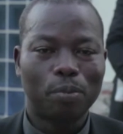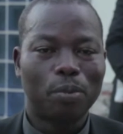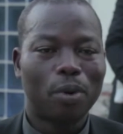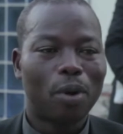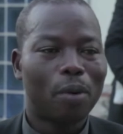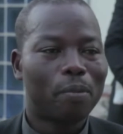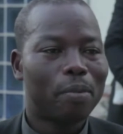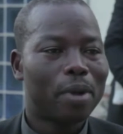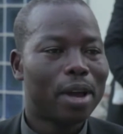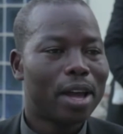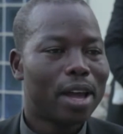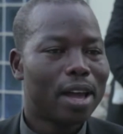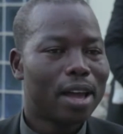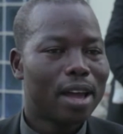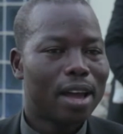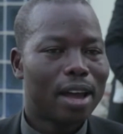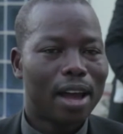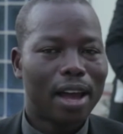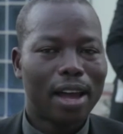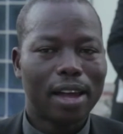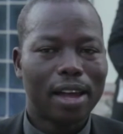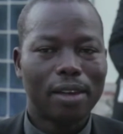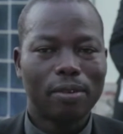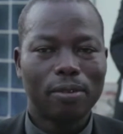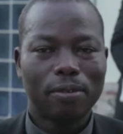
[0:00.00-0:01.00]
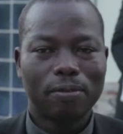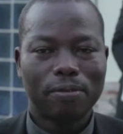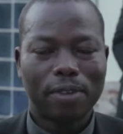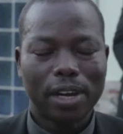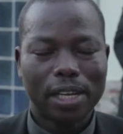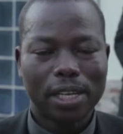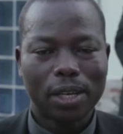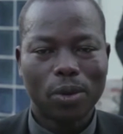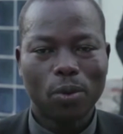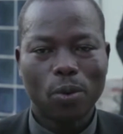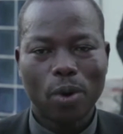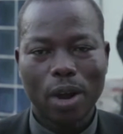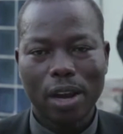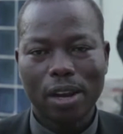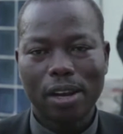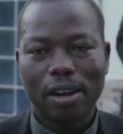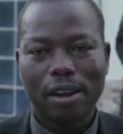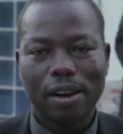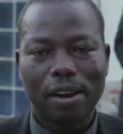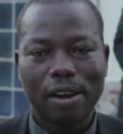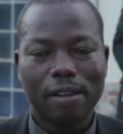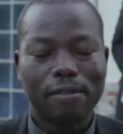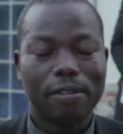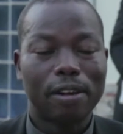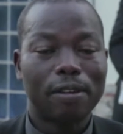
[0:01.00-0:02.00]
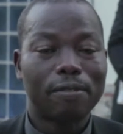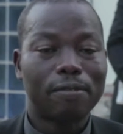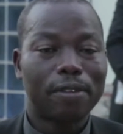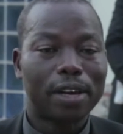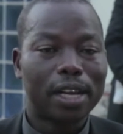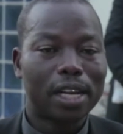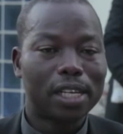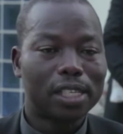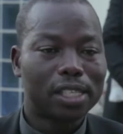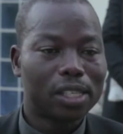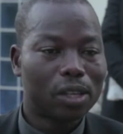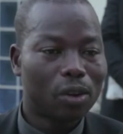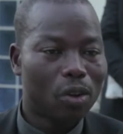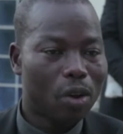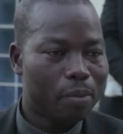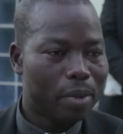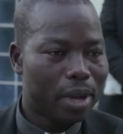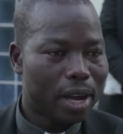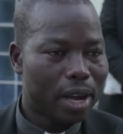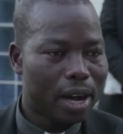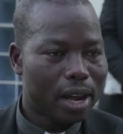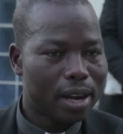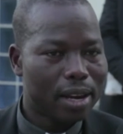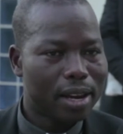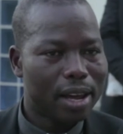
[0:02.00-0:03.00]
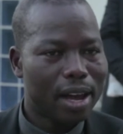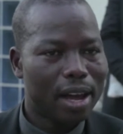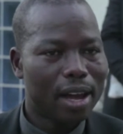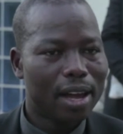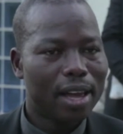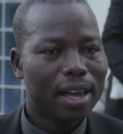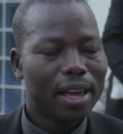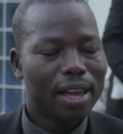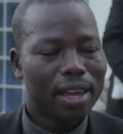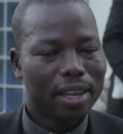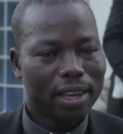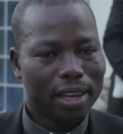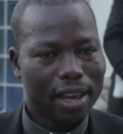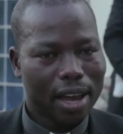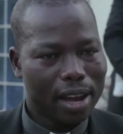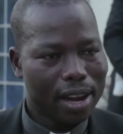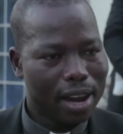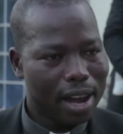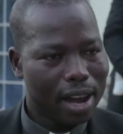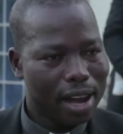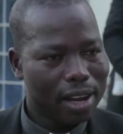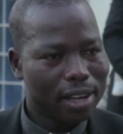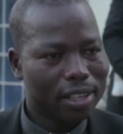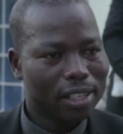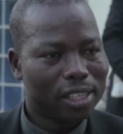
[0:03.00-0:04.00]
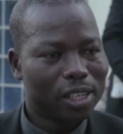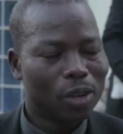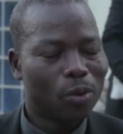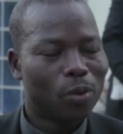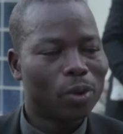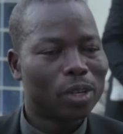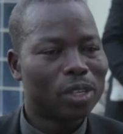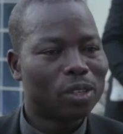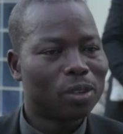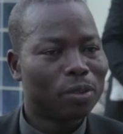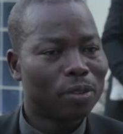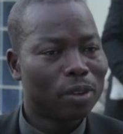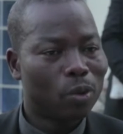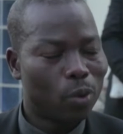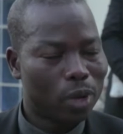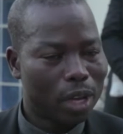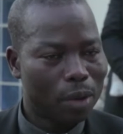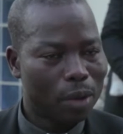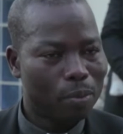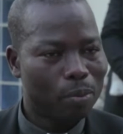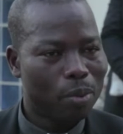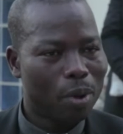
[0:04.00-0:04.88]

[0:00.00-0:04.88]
Mamza also called on journalists to do justice while carrying out their duties,